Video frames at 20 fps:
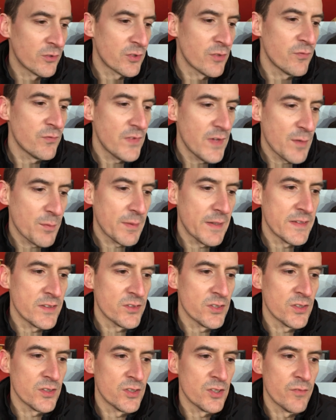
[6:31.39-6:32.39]
So fair play
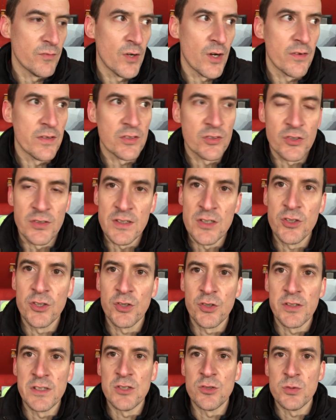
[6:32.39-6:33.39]
to Tavares, because he could have
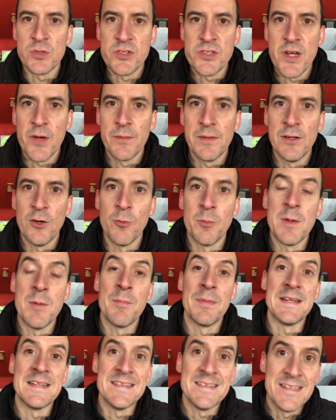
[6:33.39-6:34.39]
gone into his shell a little bit,
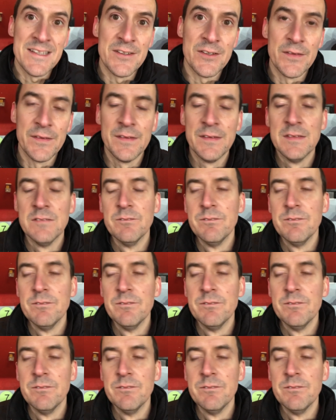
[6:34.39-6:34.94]
but he didn't.